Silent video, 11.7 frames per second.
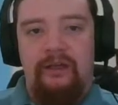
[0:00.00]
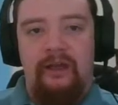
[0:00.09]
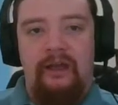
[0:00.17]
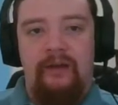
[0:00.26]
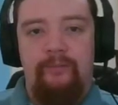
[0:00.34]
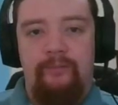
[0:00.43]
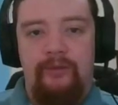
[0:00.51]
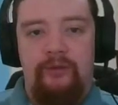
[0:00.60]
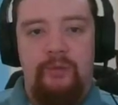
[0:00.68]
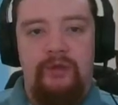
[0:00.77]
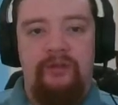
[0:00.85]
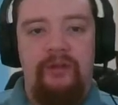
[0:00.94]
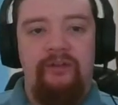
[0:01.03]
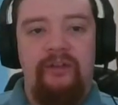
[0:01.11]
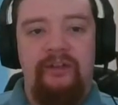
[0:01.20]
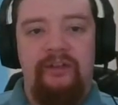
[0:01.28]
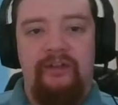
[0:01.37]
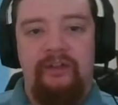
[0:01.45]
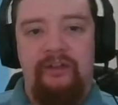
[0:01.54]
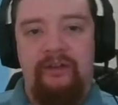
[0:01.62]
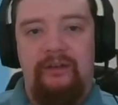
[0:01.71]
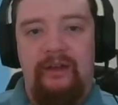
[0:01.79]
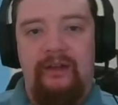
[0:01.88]
It's worth noting
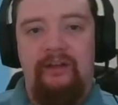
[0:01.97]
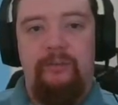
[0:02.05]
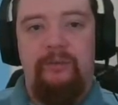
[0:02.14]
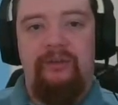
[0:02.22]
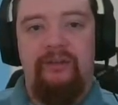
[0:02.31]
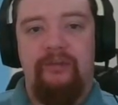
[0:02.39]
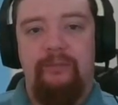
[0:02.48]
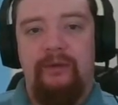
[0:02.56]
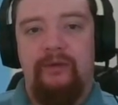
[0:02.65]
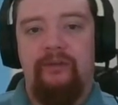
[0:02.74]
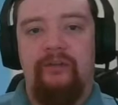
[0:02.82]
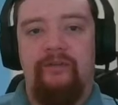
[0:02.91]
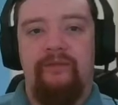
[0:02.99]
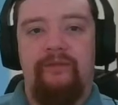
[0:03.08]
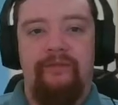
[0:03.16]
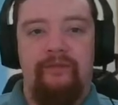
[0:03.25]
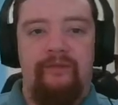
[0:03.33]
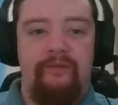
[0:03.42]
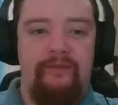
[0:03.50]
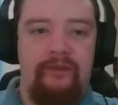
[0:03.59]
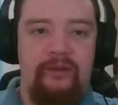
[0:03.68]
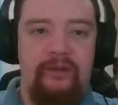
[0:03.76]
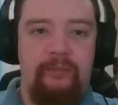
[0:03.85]
that in this position, because of
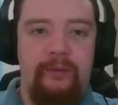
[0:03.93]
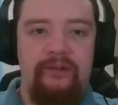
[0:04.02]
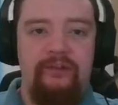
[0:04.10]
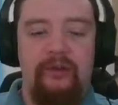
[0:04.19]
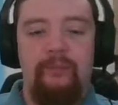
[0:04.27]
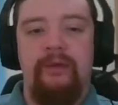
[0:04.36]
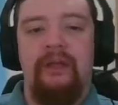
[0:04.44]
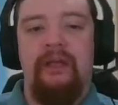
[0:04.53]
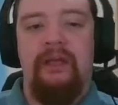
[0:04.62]
this bishop,